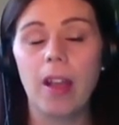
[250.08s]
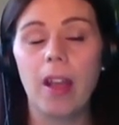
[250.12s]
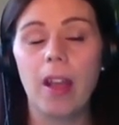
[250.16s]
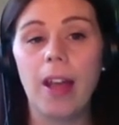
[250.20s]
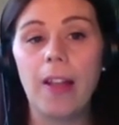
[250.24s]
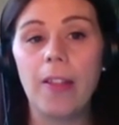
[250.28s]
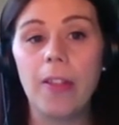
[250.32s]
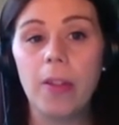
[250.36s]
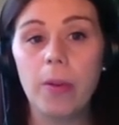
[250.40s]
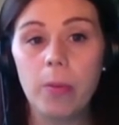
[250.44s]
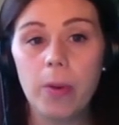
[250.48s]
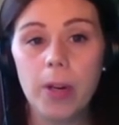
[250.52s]

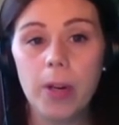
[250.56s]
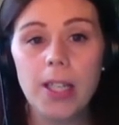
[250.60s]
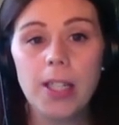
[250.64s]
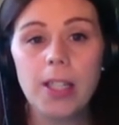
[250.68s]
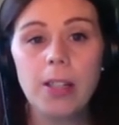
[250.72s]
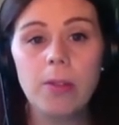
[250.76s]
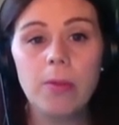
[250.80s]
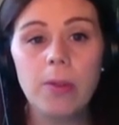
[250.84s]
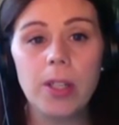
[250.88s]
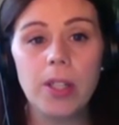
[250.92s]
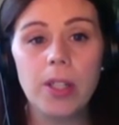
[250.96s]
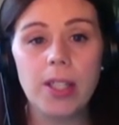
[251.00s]
And the
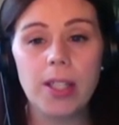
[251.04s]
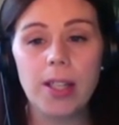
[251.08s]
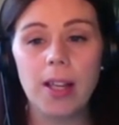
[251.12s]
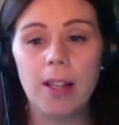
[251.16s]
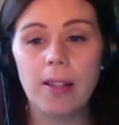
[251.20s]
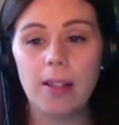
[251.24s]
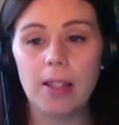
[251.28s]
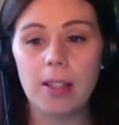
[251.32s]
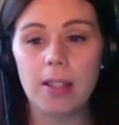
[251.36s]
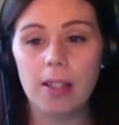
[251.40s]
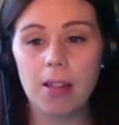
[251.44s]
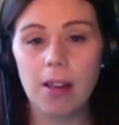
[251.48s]
wording which is
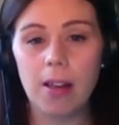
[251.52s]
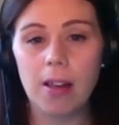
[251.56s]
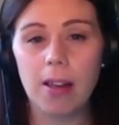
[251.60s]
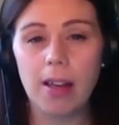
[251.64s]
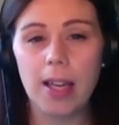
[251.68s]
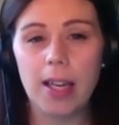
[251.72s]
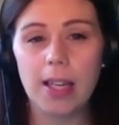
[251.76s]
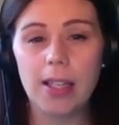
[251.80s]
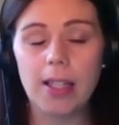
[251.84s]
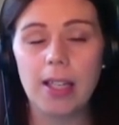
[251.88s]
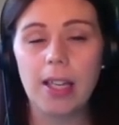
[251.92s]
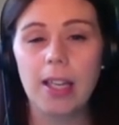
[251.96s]
on the
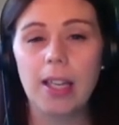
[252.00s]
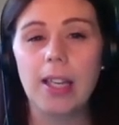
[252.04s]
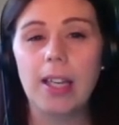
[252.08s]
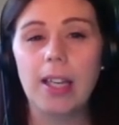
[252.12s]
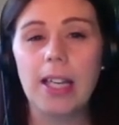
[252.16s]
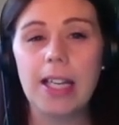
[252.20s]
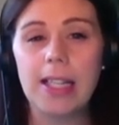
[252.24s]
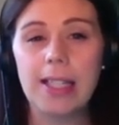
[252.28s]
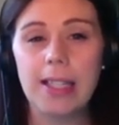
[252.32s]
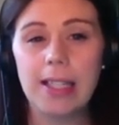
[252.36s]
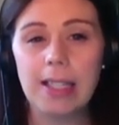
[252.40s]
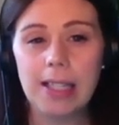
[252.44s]
slide
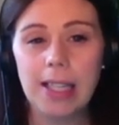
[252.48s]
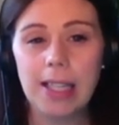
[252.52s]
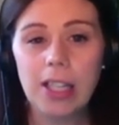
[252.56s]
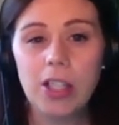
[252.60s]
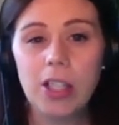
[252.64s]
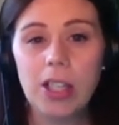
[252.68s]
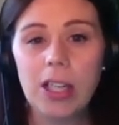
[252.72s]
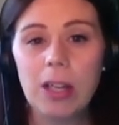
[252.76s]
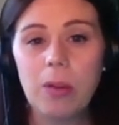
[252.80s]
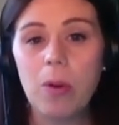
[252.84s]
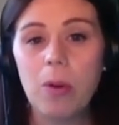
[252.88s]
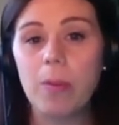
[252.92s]
is
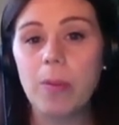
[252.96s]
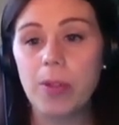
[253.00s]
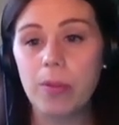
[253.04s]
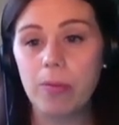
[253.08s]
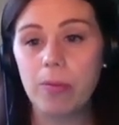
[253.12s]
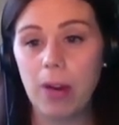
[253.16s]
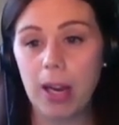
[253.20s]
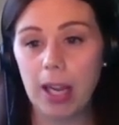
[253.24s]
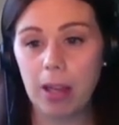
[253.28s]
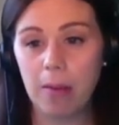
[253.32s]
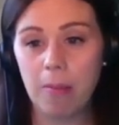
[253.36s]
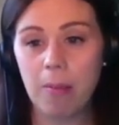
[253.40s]
essentially what was
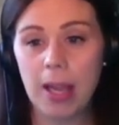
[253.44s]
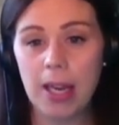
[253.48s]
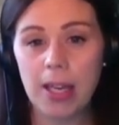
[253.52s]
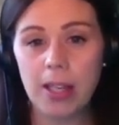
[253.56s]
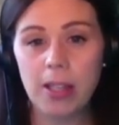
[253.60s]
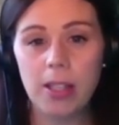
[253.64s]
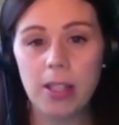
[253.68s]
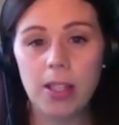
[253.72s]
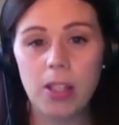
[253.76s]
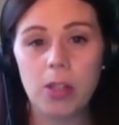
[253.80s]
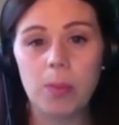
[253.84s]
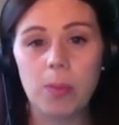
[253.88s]

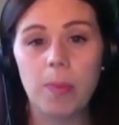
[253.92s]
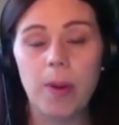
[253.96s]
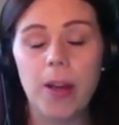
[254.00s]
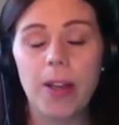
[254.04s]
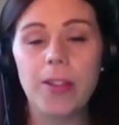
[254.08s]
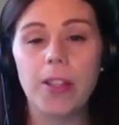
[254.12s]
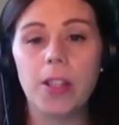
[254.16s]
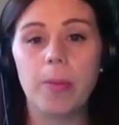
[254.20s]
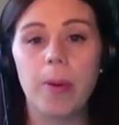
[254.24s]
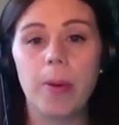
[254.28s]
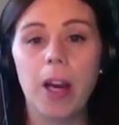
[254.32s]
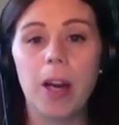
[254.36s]
recommended by
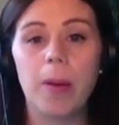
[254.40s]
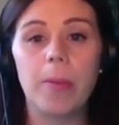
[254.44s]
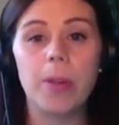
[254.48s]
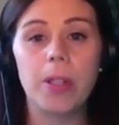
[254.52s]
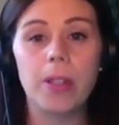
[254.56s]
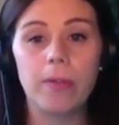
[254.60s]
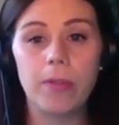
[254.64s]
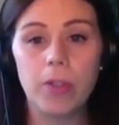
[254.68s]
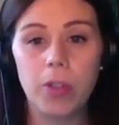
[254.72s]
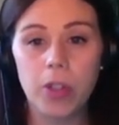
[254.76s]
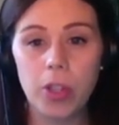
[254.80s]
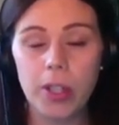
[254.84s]
the
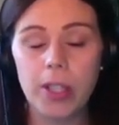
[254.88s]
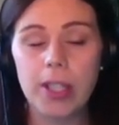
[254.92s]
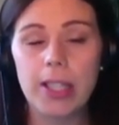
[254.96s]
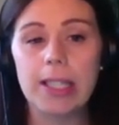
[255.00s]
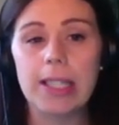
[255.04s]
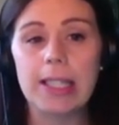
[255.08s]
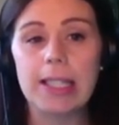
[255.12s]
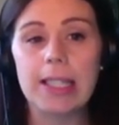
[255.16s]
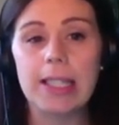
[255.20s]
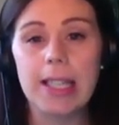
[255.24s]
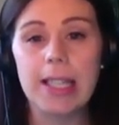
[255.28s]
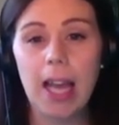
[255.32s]
Department of
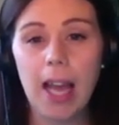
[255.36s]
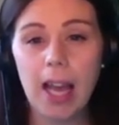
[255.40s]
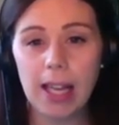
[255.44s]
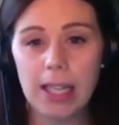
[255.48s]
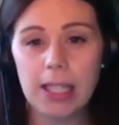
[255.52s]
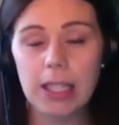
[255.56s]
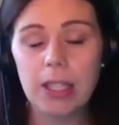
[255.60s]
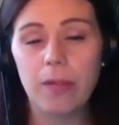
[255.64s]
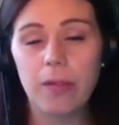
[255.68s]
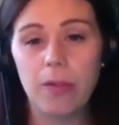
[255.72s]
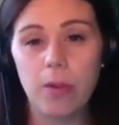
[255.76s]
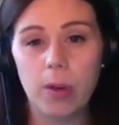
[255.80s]
Justice
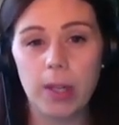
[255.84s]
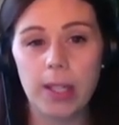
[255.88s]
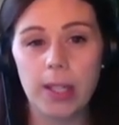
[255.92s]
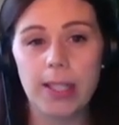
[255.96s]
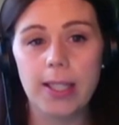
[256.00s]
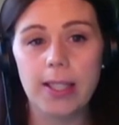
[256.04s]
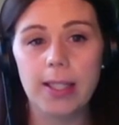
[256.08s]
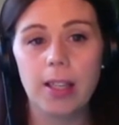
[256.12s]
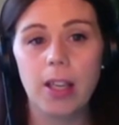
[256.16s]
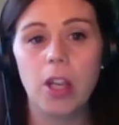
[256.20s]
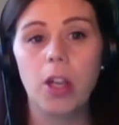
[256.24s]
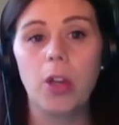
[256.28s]
Task
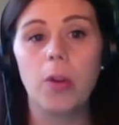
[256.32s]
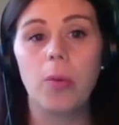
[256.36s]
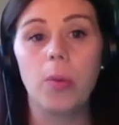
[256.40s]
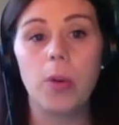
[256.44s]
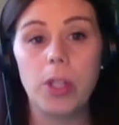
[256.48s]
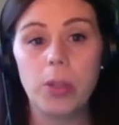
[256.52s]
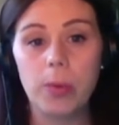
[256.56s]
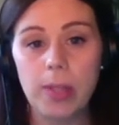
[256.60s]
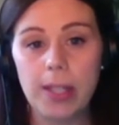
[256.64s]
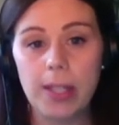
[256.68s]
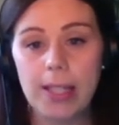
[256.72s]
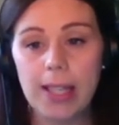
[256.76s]
Force,
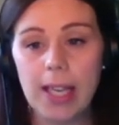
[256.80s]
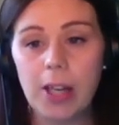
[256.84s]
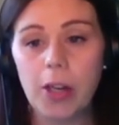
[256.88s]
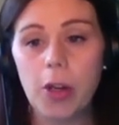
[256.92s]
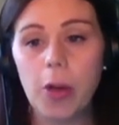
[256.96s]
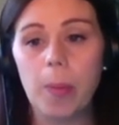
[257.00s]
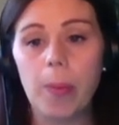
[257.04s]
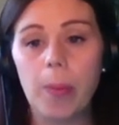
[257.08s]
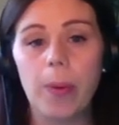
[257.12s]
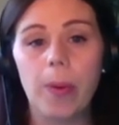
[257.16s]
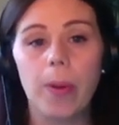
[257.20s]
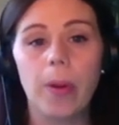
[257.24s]
which was set
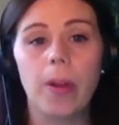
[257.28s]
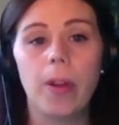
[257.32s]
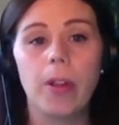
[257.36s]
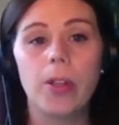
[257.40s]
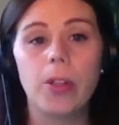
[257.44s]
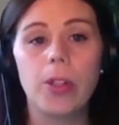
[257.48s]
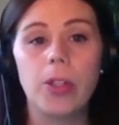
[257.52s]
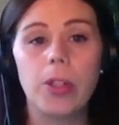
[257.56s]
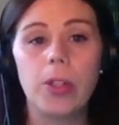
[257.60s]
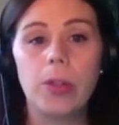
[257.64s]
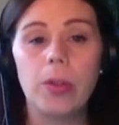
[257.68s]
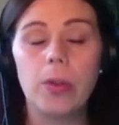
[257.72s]
up
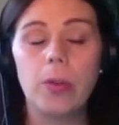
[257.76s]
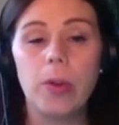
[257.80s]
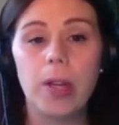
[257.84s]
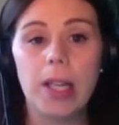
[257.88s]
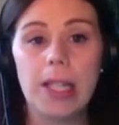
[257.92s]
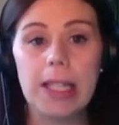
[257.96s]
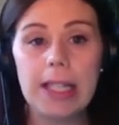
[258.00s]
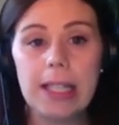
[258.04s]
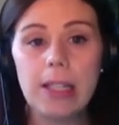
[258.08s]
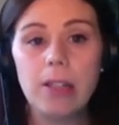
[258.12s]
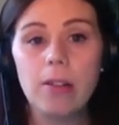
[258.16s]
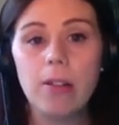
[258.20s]
to
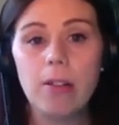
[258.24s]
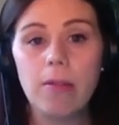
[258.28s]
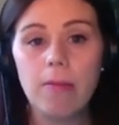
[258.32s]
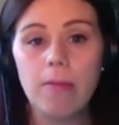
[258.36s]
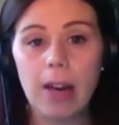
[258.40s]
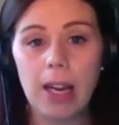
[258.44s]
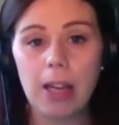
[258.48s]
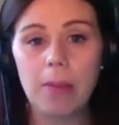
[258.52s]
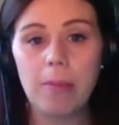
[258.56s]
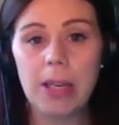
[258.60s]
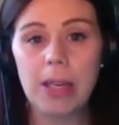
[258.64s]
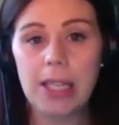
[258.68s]
consider the
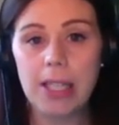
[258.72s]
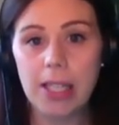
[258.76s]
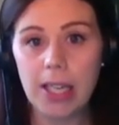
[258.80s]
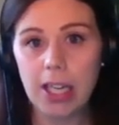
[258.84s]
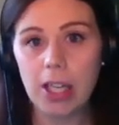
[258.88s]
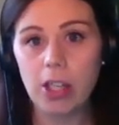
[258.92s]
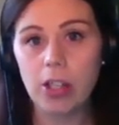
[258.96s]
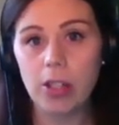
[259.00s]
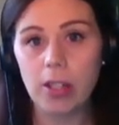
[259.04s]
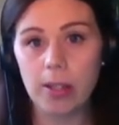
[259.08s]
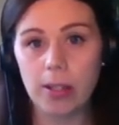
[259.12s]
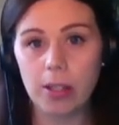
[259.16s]

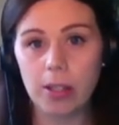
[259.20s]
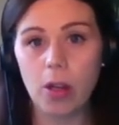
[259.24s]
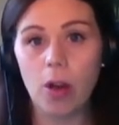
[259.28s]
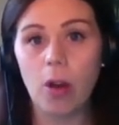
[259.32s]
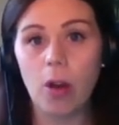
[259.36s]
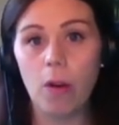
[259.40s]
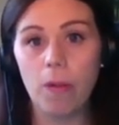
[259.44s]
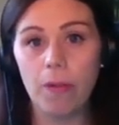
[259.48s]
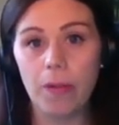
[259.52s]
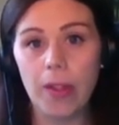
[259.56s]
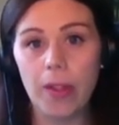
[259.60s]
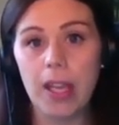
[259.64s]
recommendations
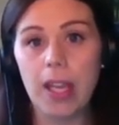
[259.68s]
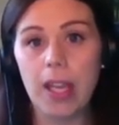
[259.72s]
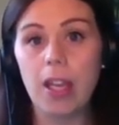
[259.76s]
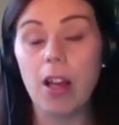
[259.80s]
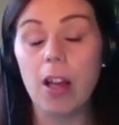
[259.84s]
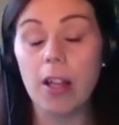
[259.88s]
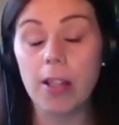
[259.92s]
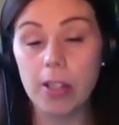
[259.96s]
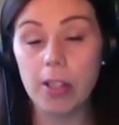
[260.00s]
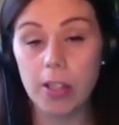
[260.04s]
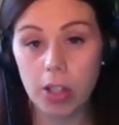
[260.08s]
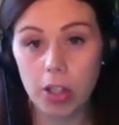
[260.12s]
of the
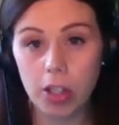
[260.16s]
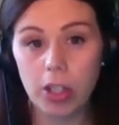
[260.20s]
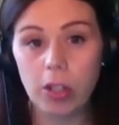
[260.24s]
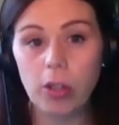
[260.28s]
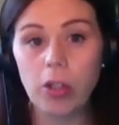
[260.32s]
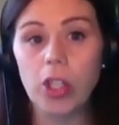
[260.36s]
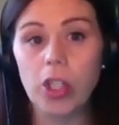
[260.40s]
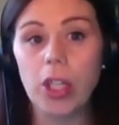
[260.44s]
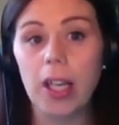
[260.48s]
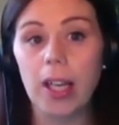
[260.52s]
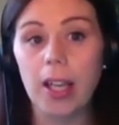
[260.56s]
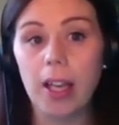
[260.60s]

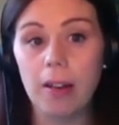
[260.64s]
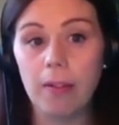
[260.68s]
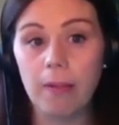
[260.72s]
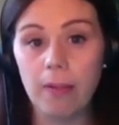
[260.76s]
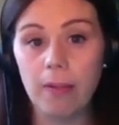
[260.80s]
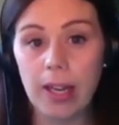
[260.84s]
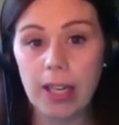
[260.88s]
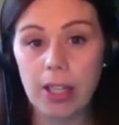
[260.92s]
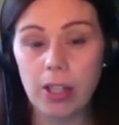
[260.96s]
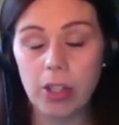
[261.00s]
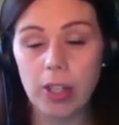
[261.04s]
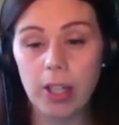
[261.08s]
Constitutional
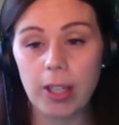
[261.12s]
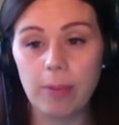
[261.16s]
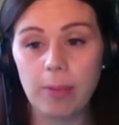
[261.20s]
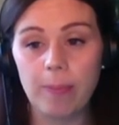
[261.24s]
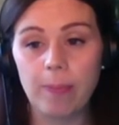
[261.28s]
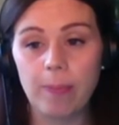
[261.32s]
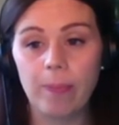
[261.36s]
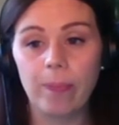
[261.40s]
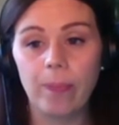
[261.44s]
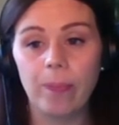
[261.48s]
Convention.